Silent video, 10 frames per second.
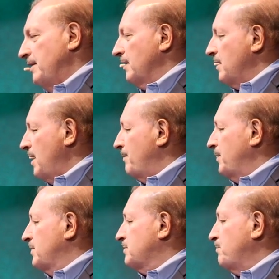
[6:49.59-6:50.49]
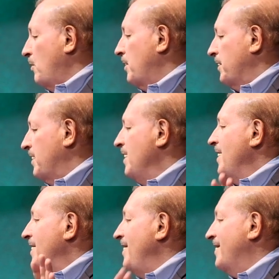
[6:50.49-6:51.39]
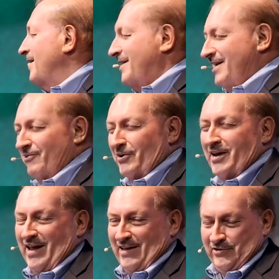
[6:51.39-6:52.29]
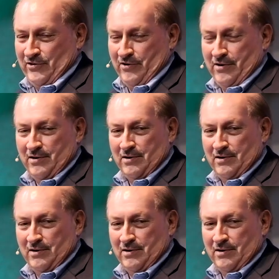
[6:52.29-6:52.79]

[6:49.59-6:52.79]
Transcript: and the Communist Party, he can cure cancer